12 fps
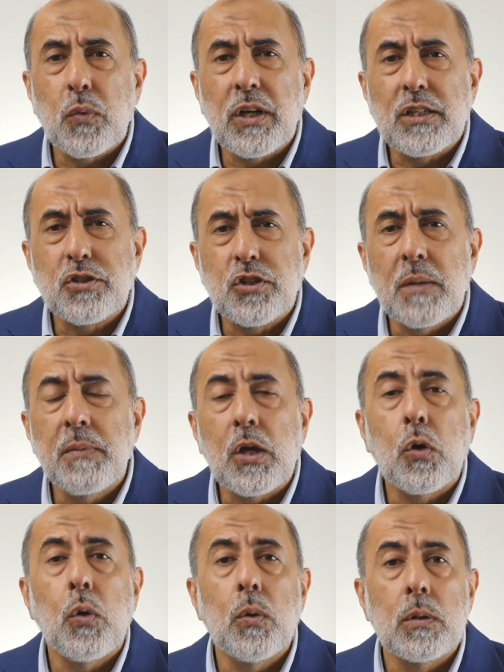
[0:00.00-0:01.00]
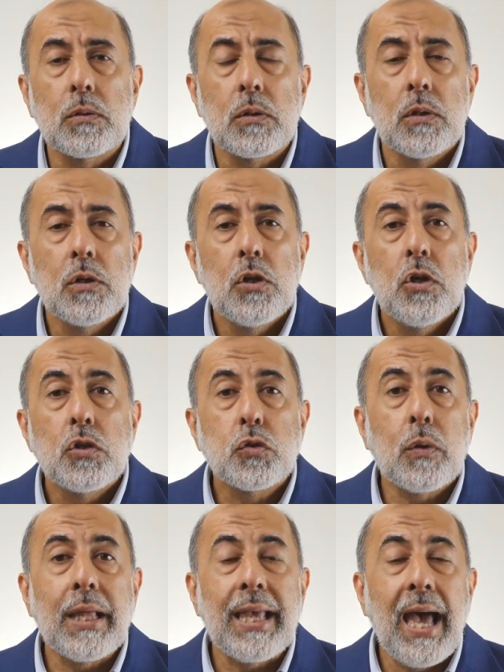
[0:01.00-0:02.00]
were extremely cold.
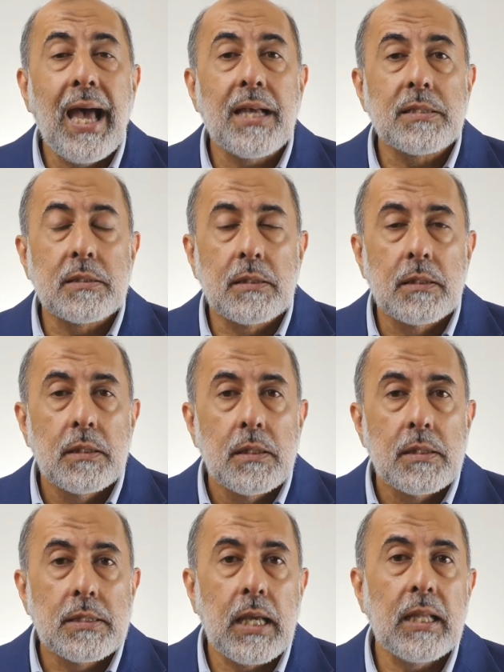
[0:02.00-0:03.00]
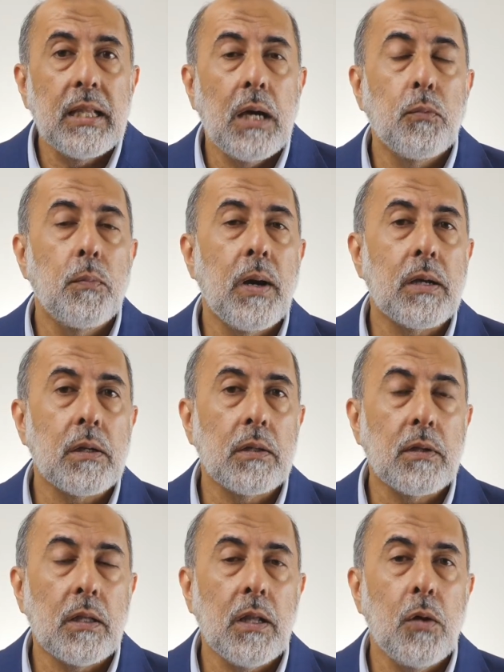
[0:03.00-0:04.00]
So they asked Sayyidina Abu Bakr
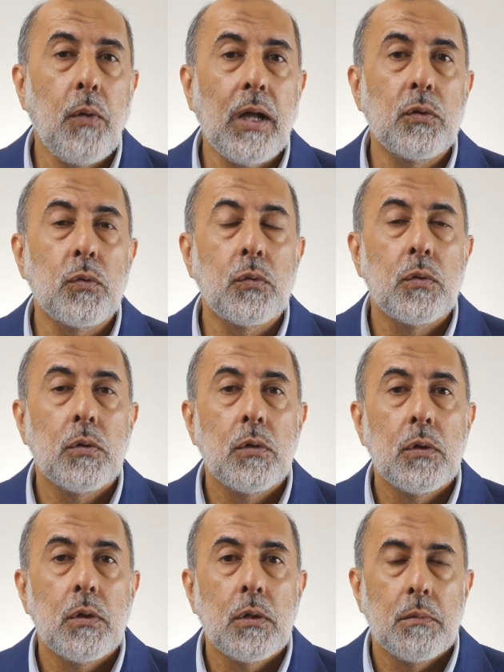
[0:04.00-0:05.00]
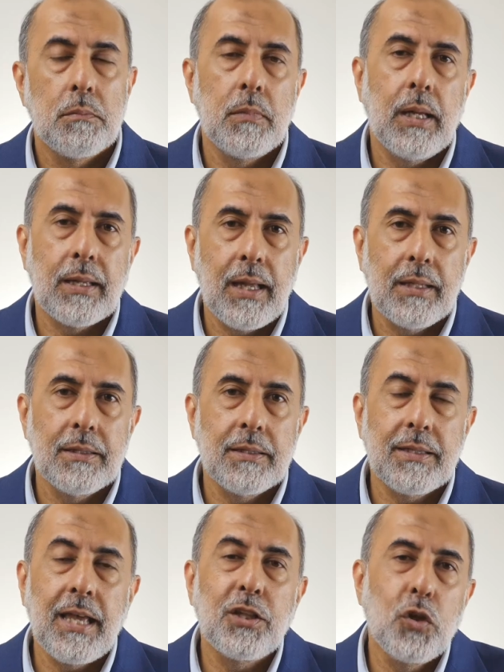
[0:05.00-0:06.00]
radiallahu anhu, again,
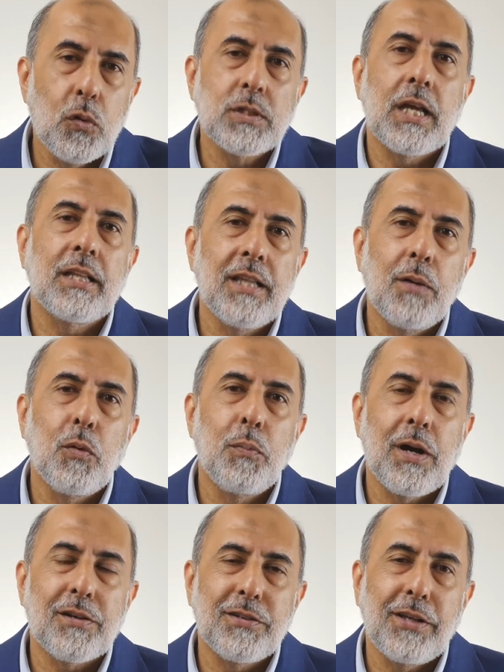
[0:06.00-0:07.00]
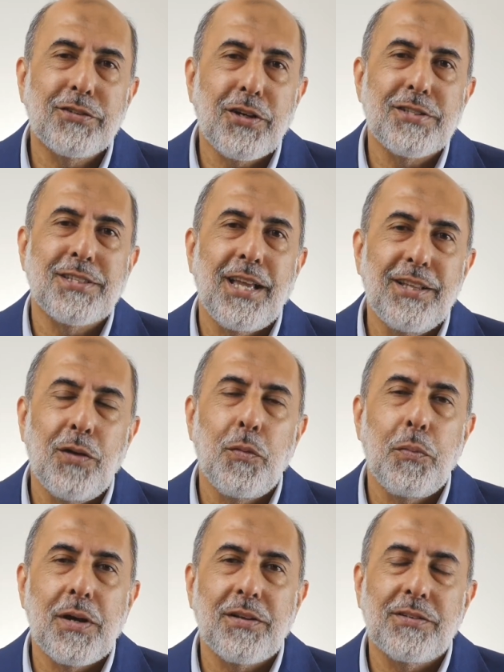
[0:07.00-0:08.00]
they know Sayyidina Abu Bakr, they trust Sayyidina Abu
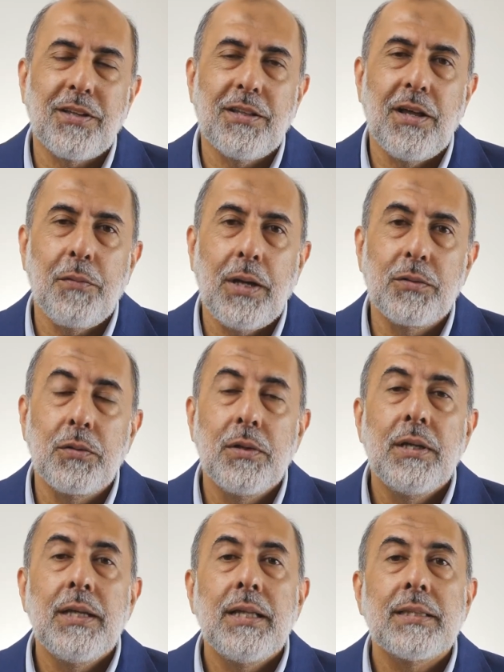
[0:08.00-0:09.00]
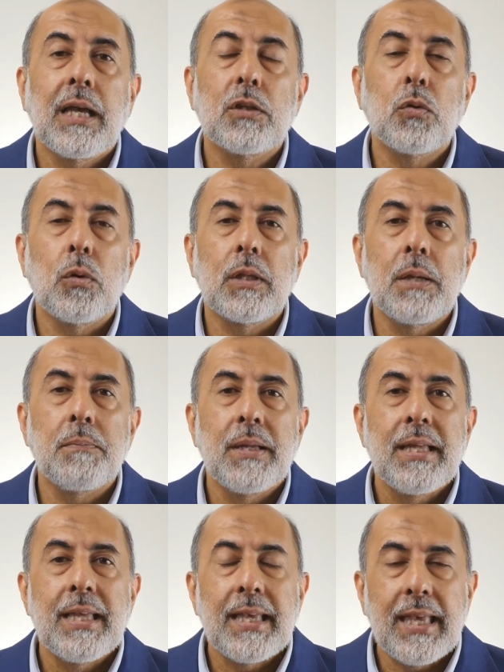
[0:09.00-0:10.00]
Bakr radiallahu anhu. They told him,
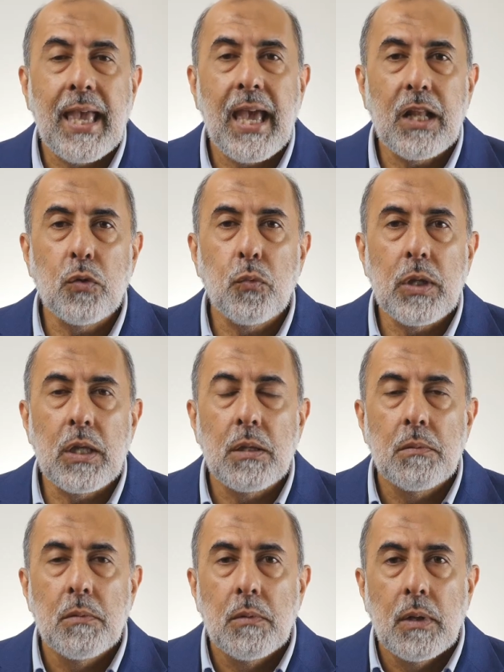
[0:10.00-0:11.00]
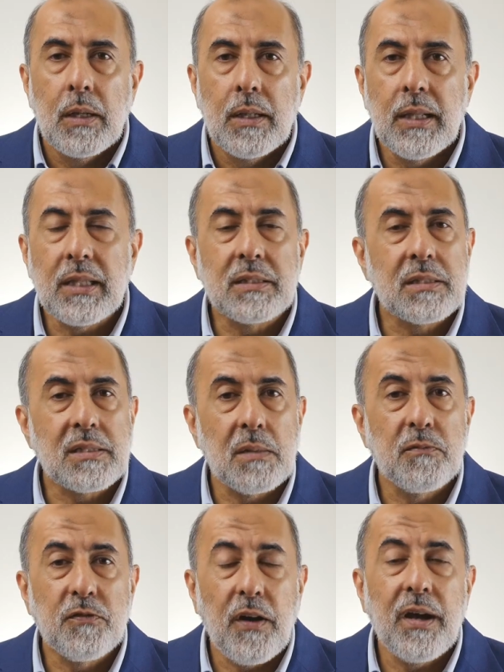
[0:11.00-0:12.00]
can we lit some
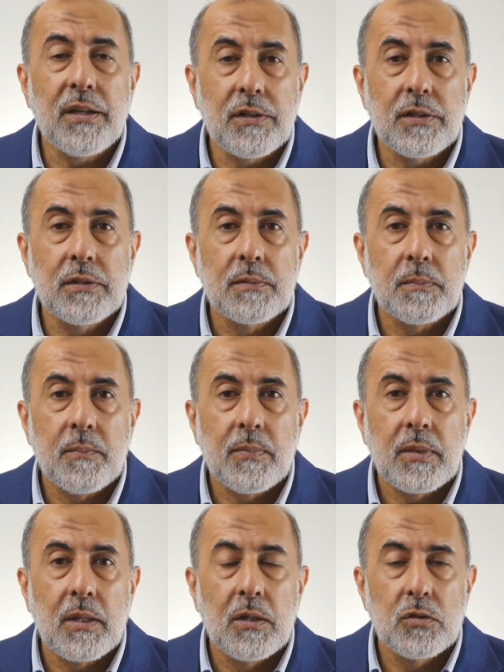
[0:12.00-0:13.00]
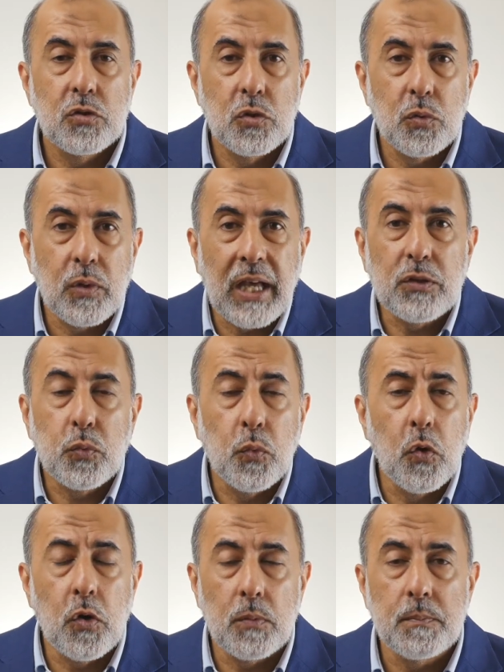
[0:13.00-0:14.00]
fire to get
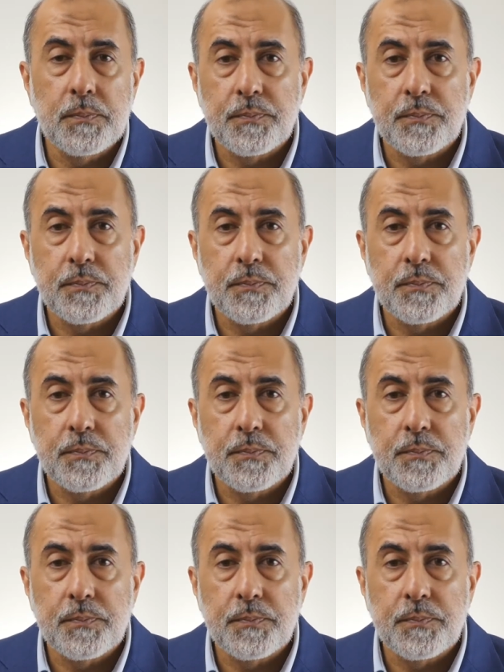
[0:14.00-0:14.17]
warm?